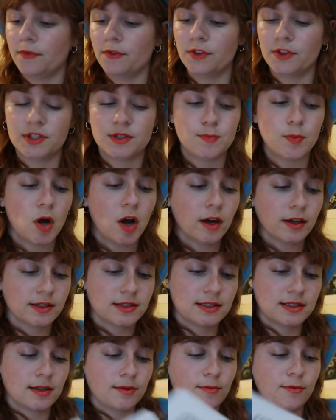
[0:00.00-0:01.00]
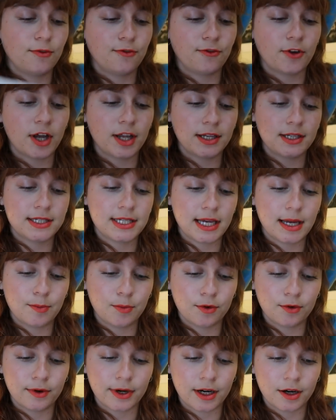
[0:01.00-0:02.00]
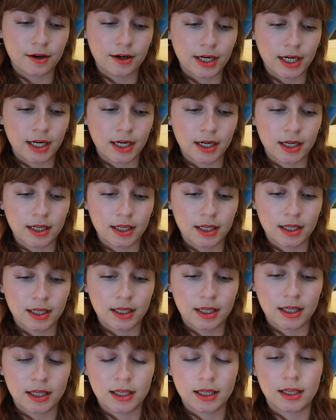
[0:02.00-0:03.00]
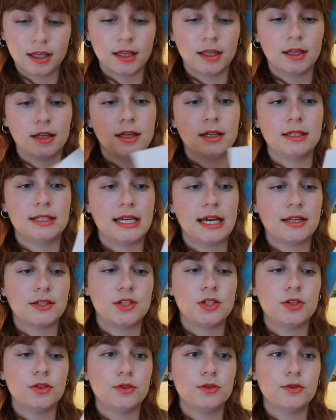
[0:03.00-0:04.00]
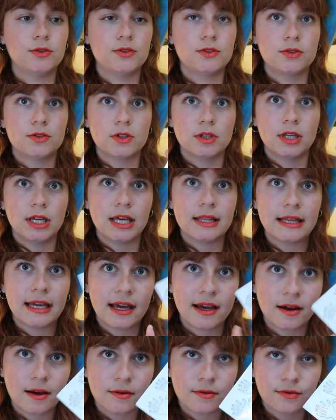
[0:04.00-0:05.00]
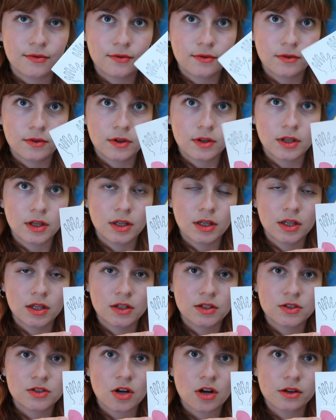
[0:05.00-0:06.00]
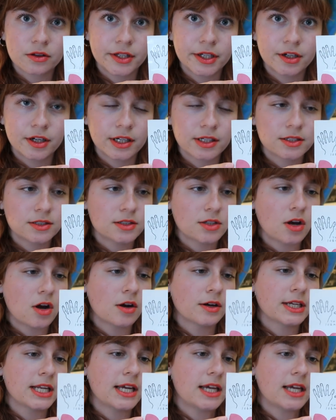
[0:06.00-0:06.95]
for this box some fun temporary tattoos, and they have song lyrics, song